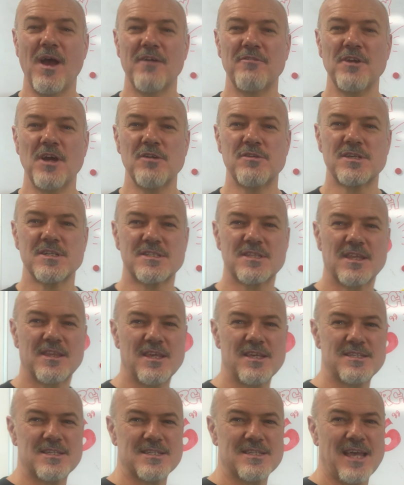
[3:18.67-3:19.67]
have noticed that
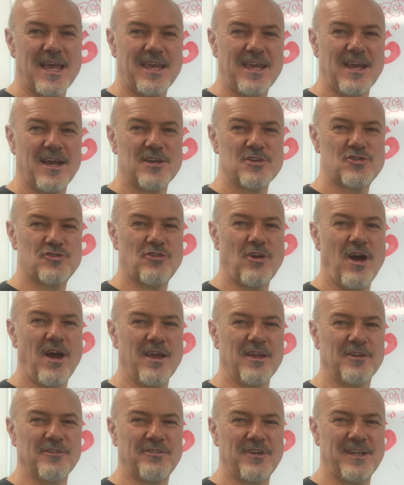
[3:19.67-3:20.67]
this is a
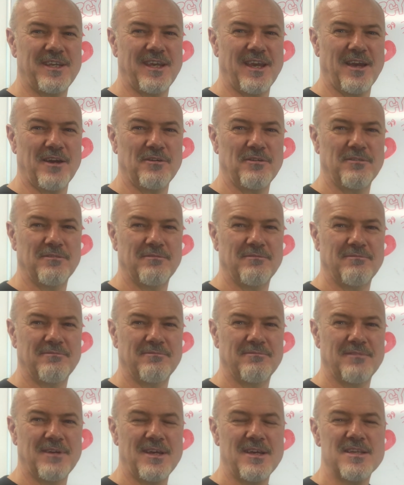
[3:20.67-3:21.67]
trial video.
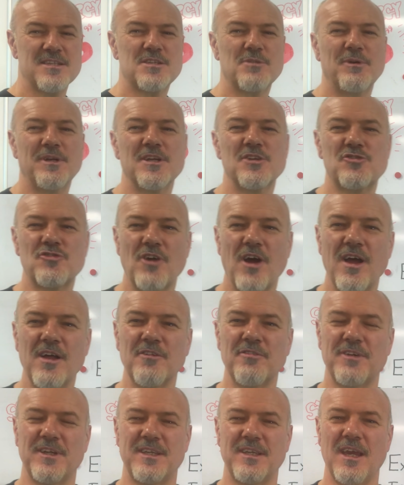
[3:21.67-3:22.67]
So in a trial
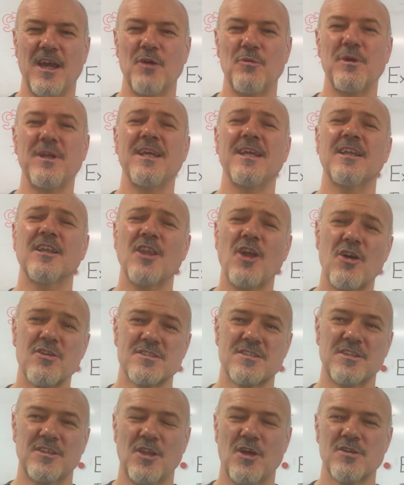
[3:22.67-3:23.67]
video we need
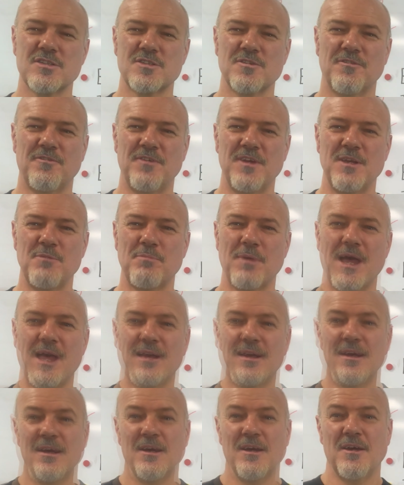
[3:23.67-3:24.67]
lots and lots of feedback.
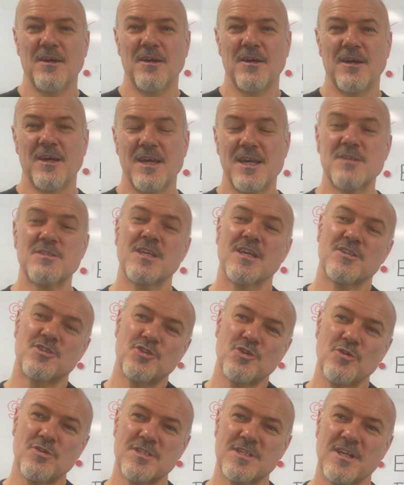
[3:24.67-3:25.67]
Is it
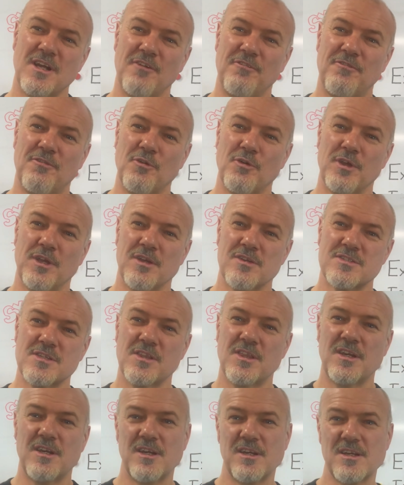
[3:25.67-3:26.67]
short enough for you so
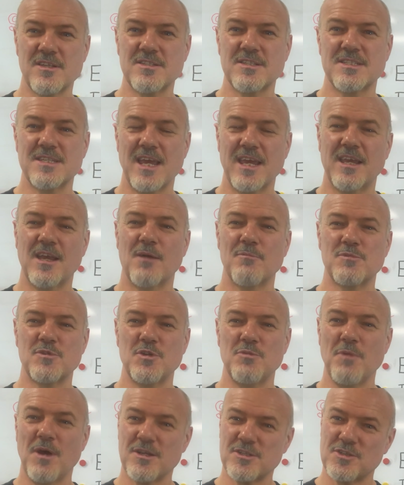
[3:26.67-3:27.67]
that it doesn't take up
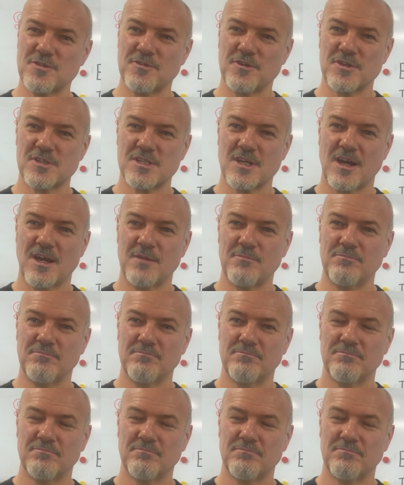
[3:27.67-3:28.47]
too much of your time?